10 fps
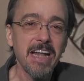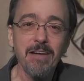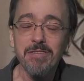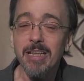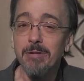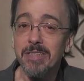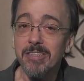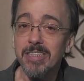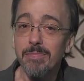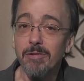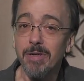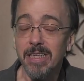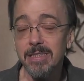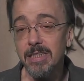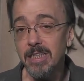after they went their separate
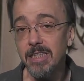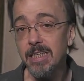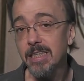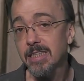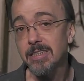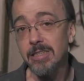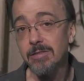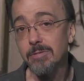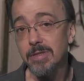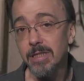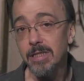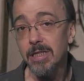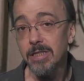ways, he uh, continued with a,